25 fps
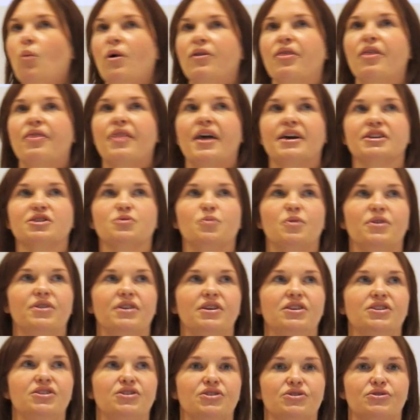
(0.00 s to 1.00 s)
whether that's
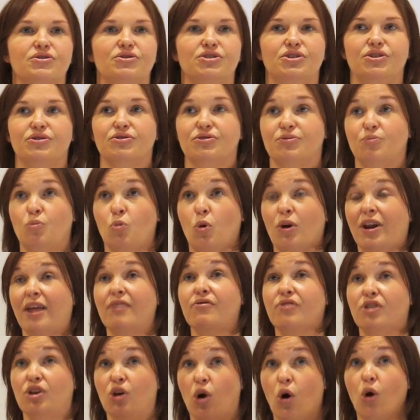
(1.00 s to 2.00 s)
within your
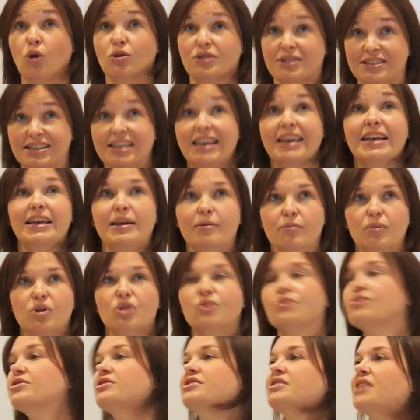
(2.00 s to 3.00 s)
whatever your team
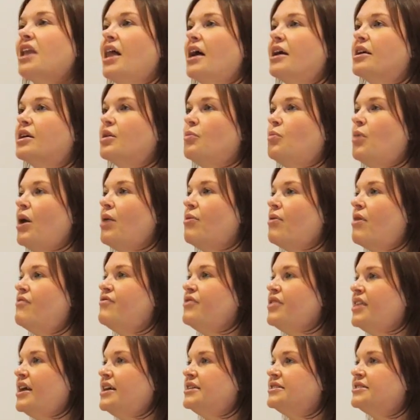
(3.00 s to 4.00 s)
looks like and
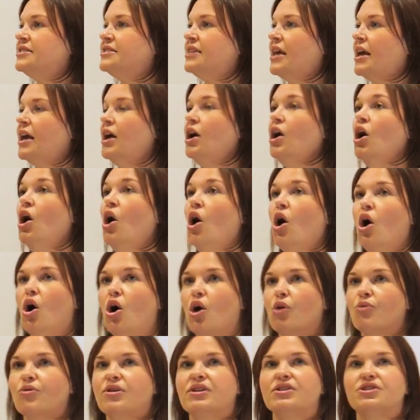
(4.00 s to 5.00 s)
wherever they sit,
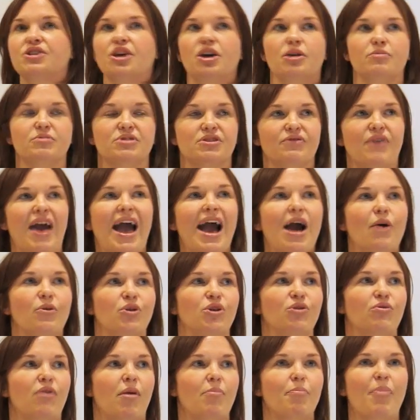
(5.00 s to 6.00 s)
or in terms of how
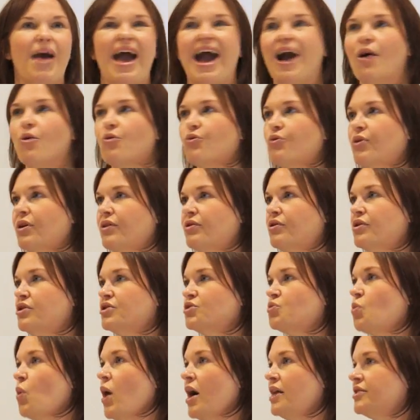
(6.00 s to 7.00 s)
you're empowering
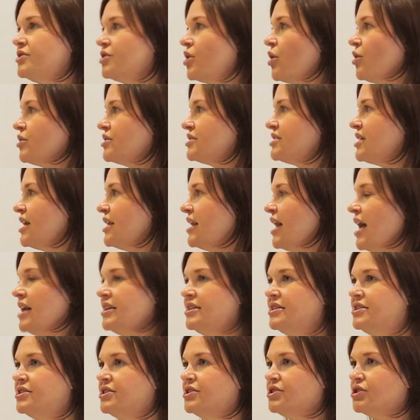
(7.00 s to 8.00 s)
those wider content
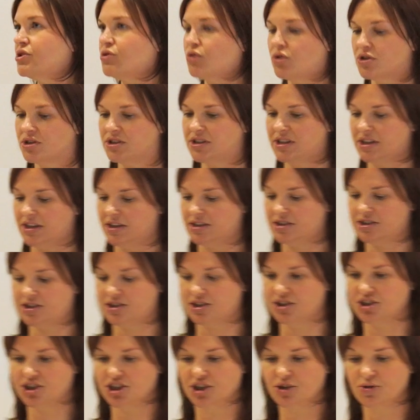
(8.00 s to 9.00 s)
editors across the
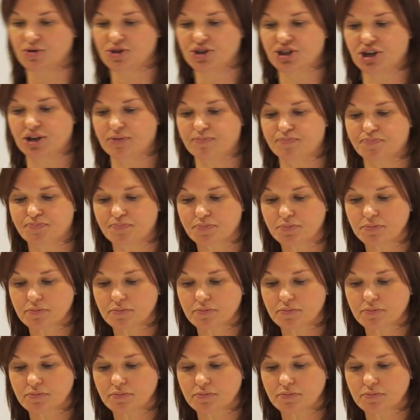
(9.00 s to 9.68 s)
institution.